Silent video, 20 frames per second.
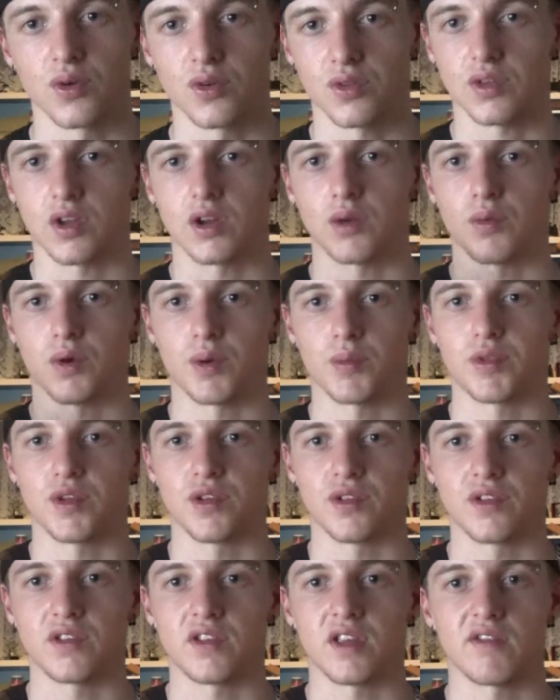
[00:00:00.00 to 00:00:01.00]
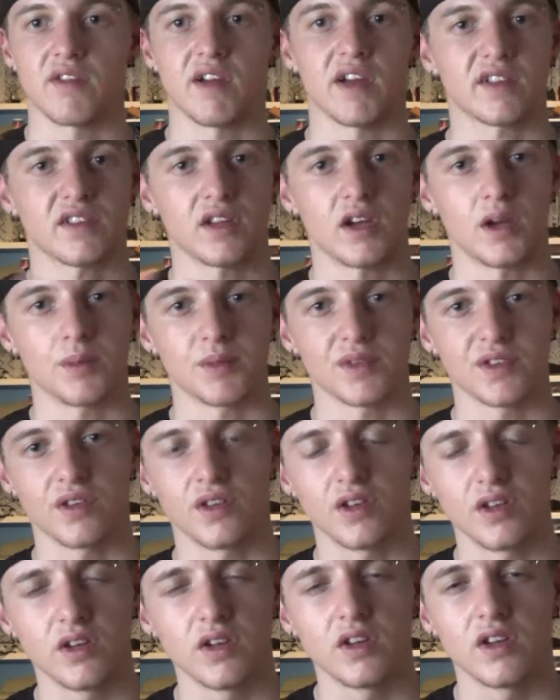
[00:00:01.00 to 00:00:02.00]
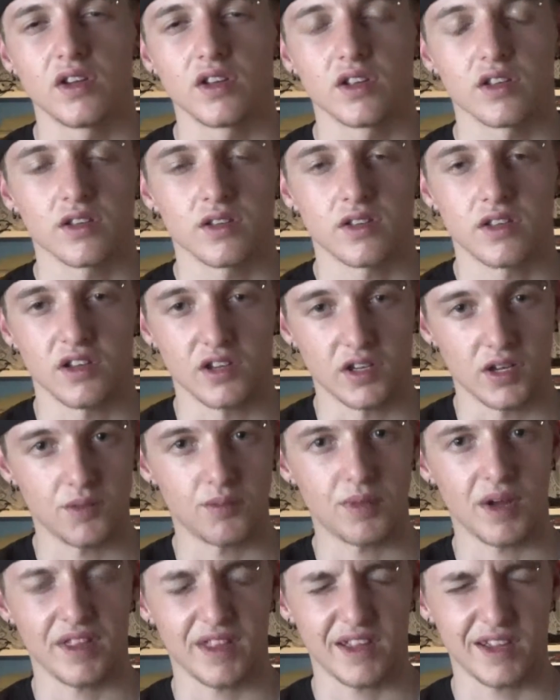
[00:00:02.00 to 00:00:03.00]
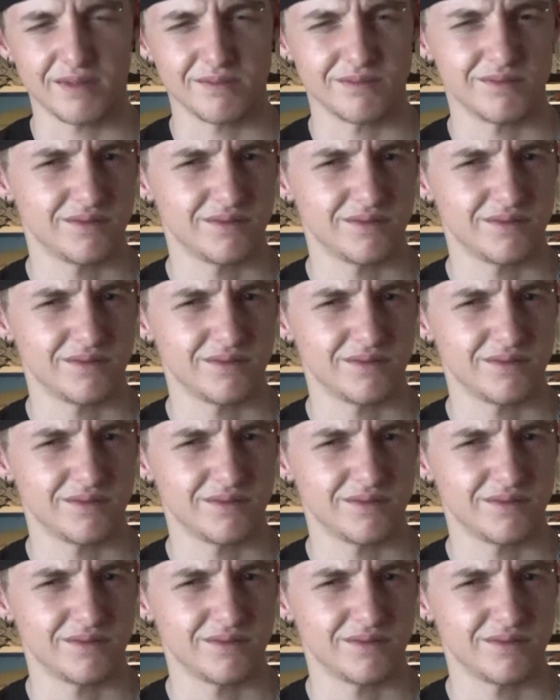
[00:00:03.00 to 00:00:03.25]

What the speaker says: Don't know why I'm doing the T-Rex arms. Don't know about that.